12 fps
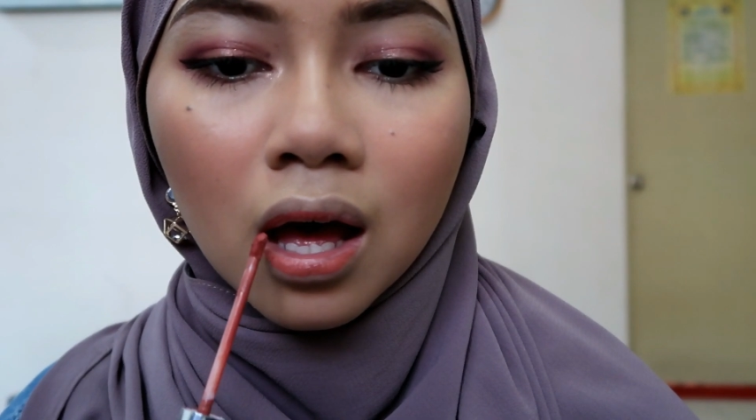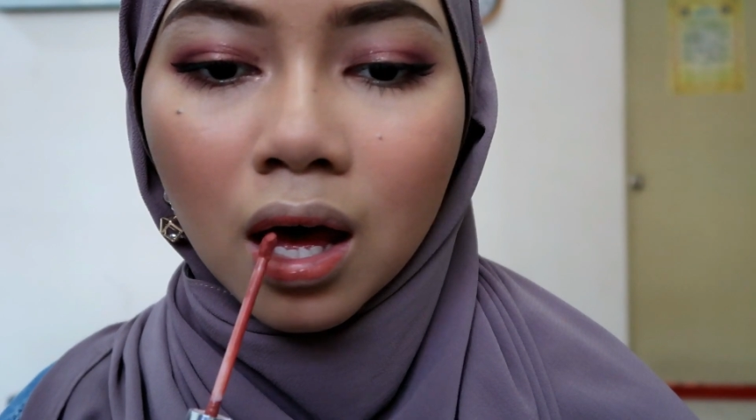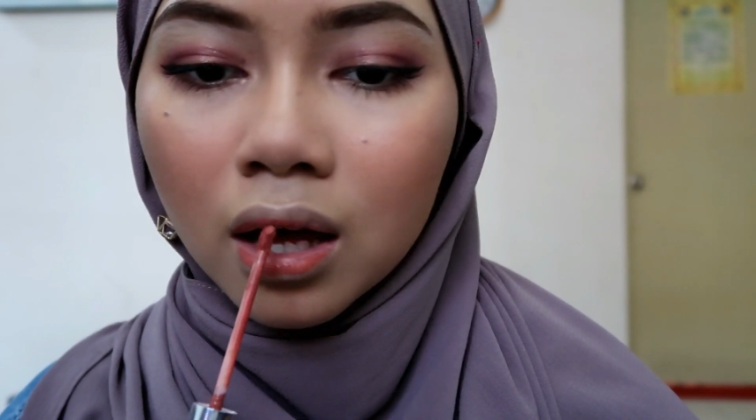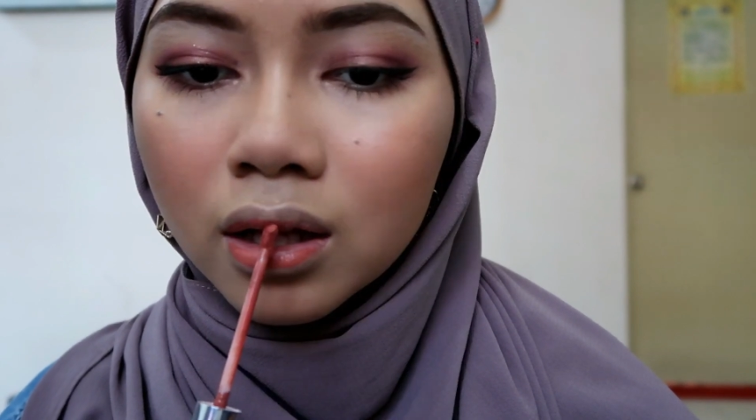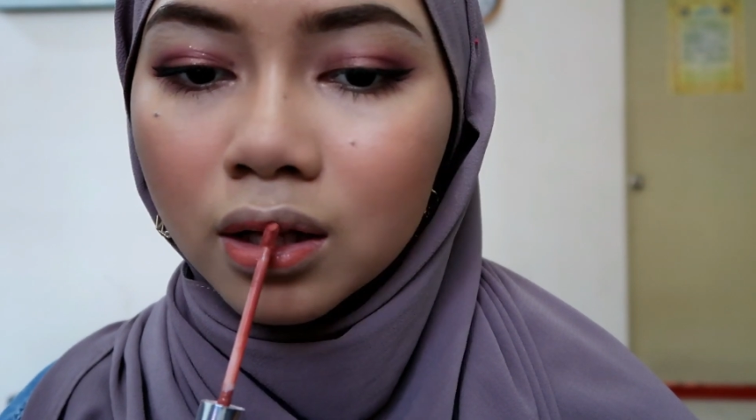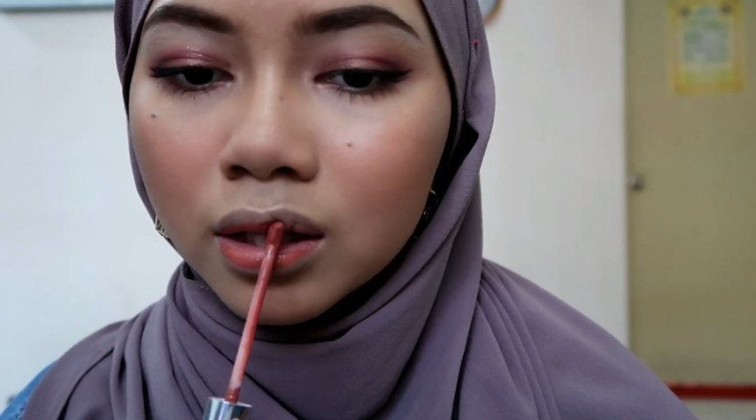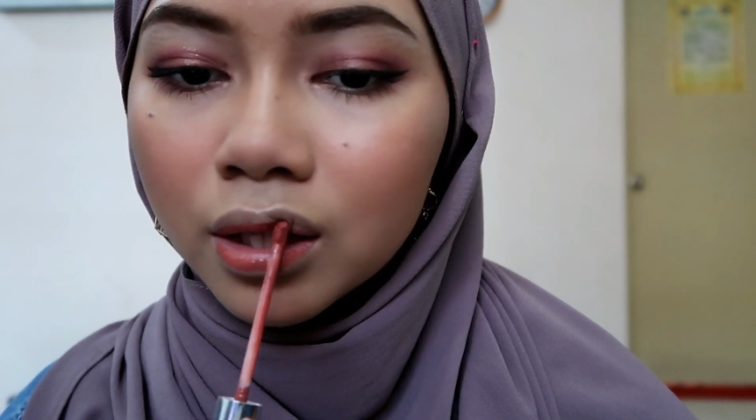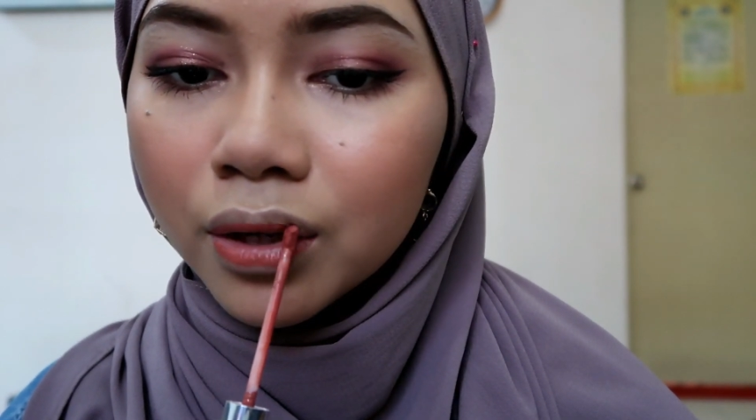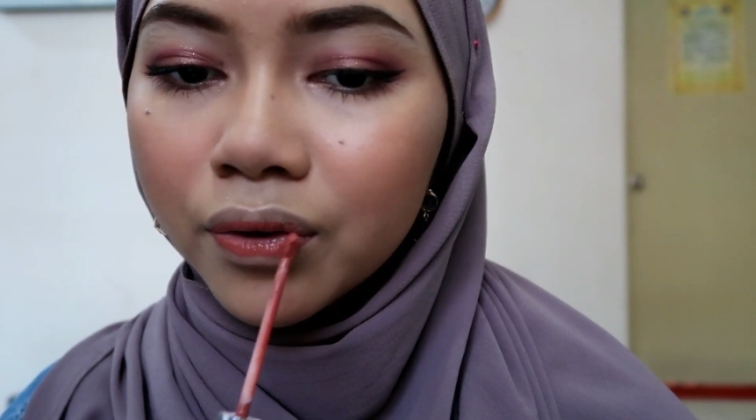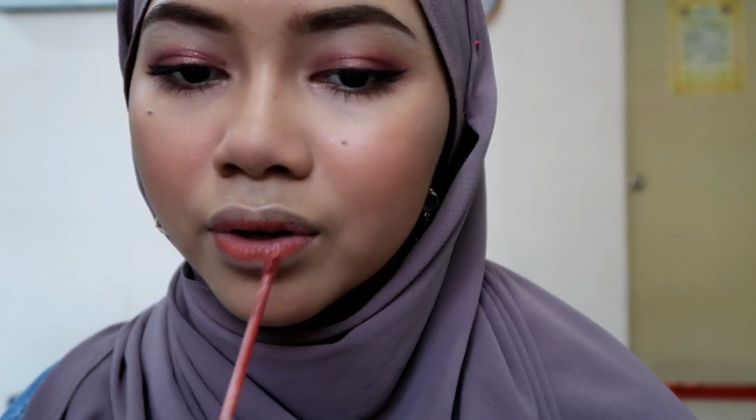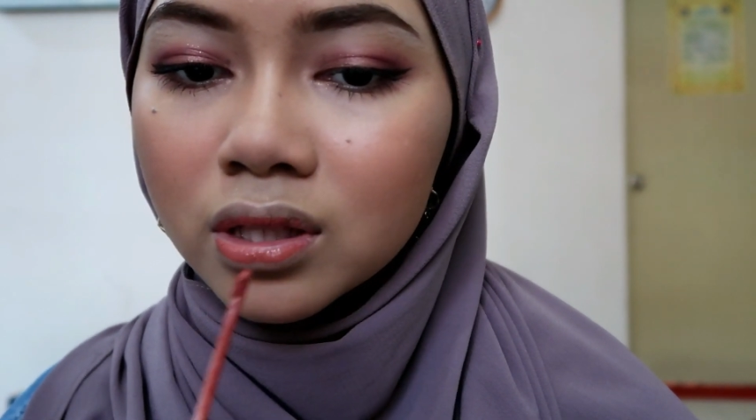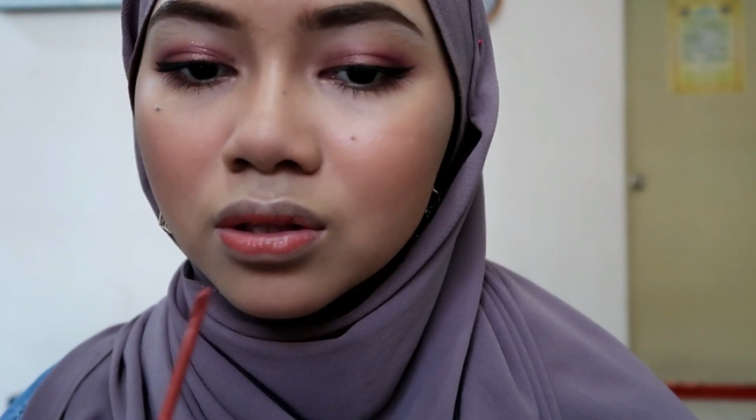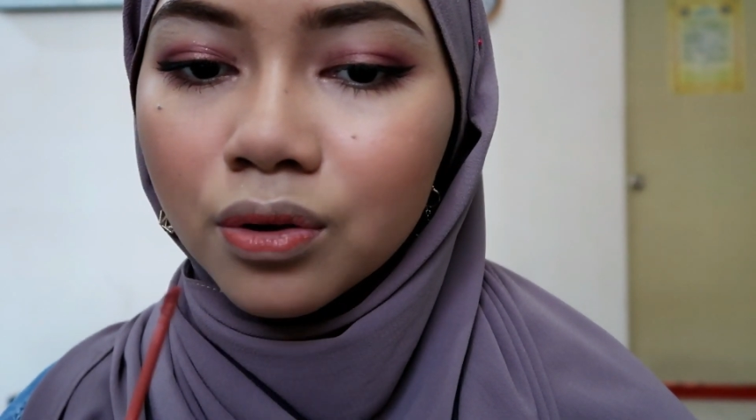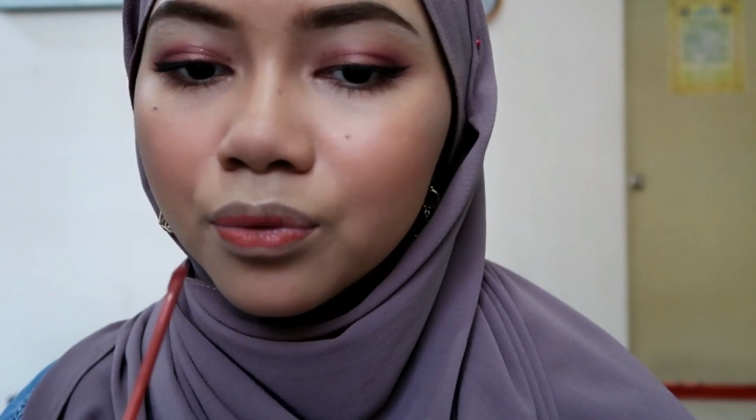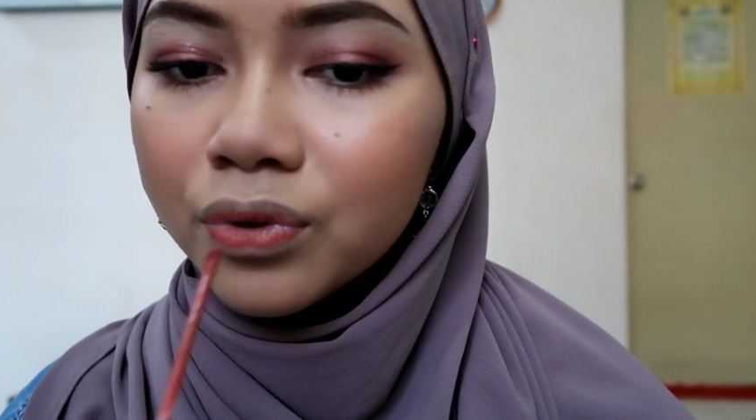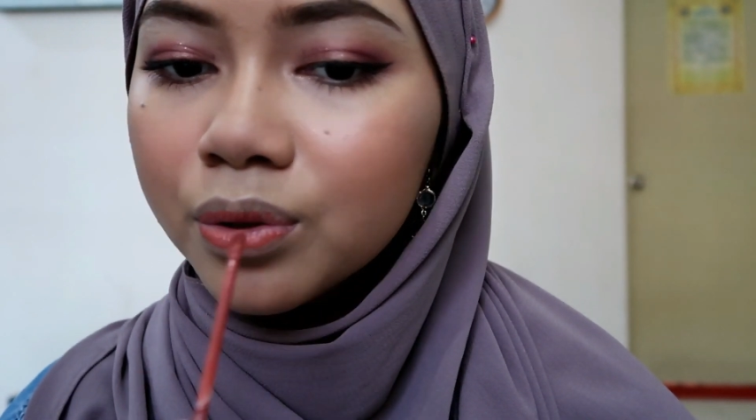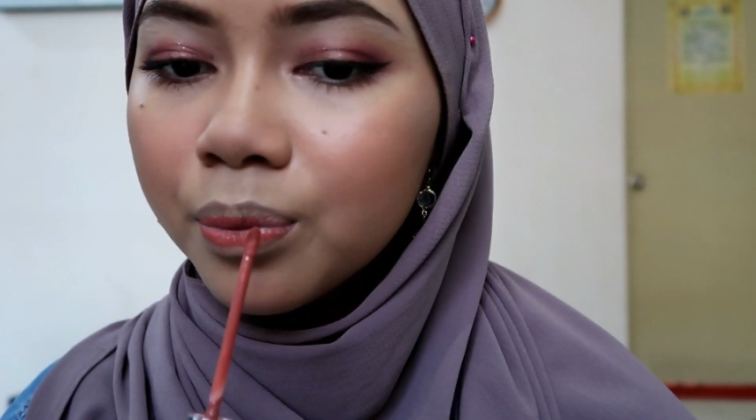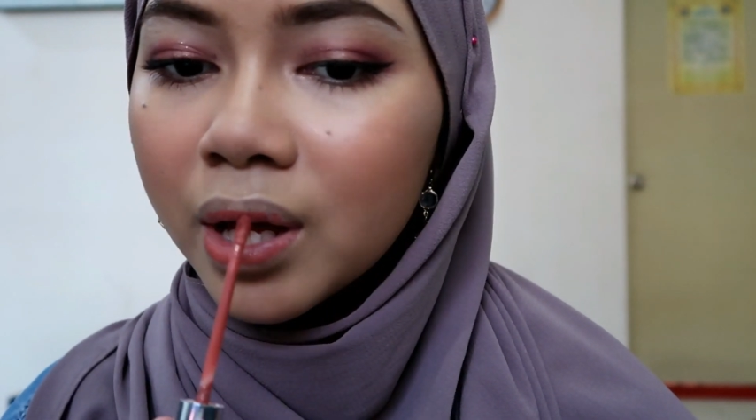don't know what's
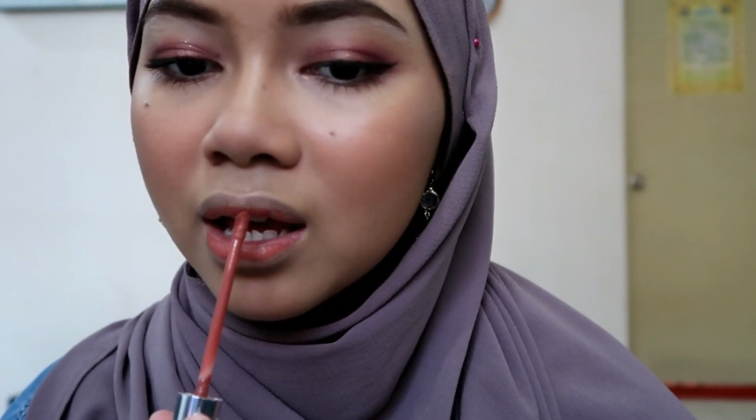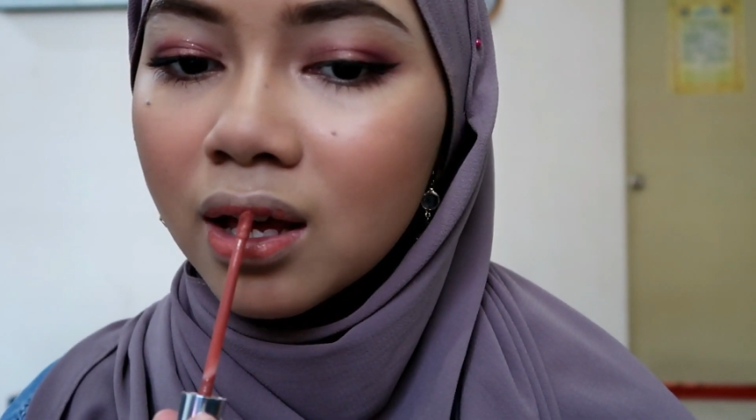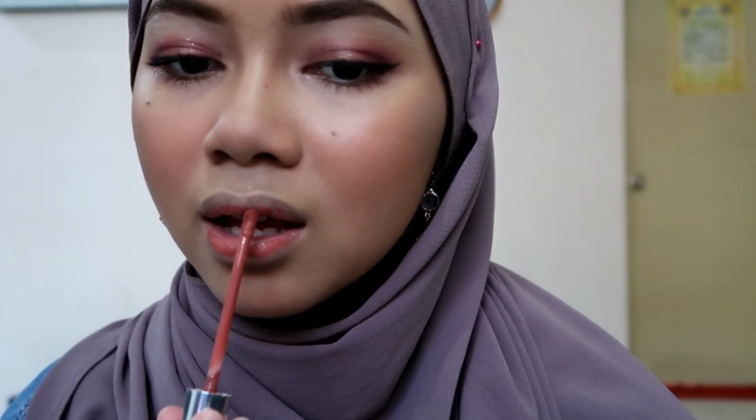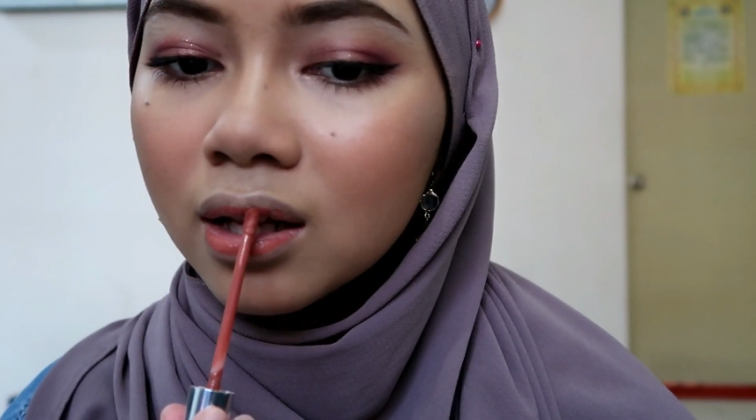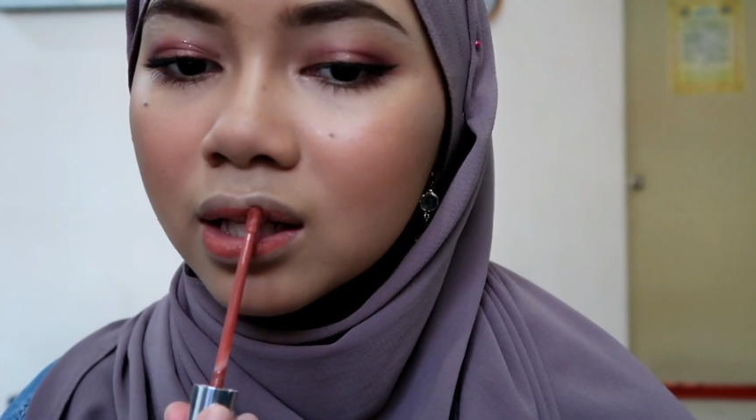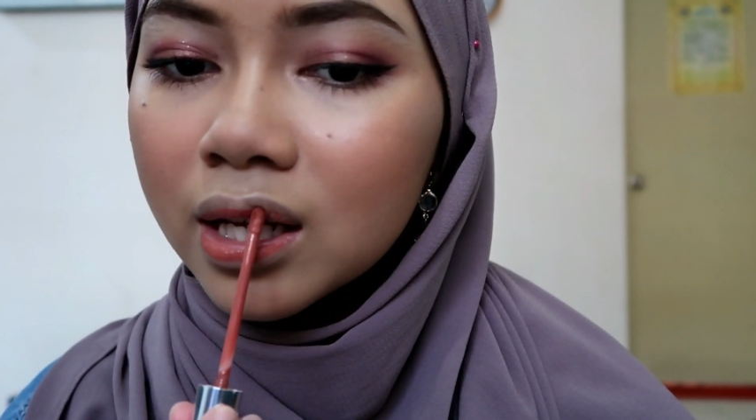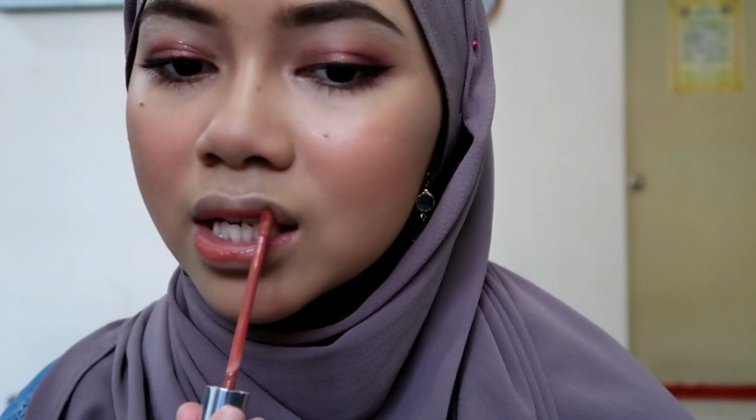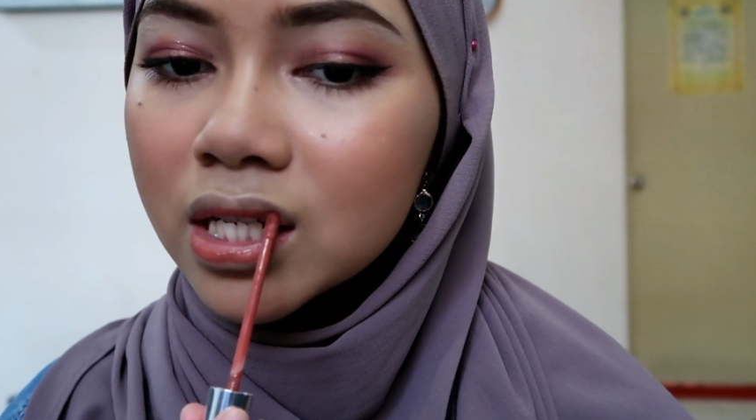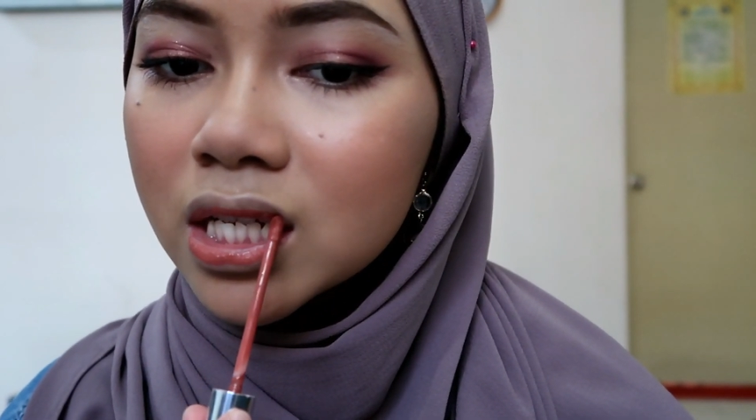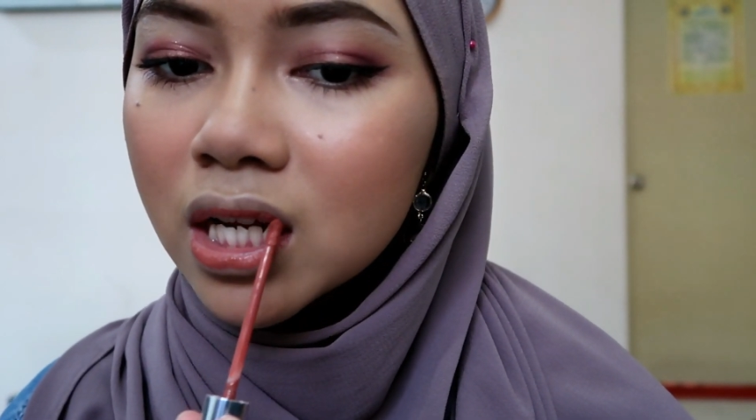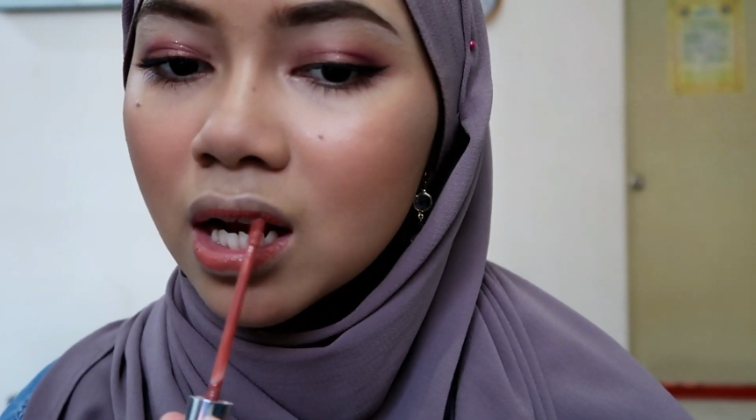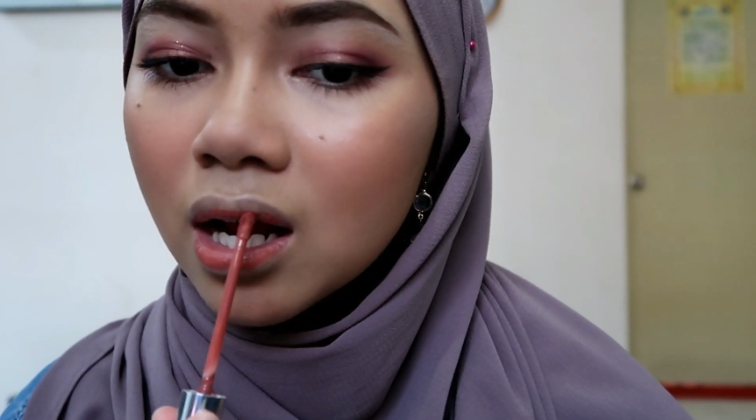wrong with my English.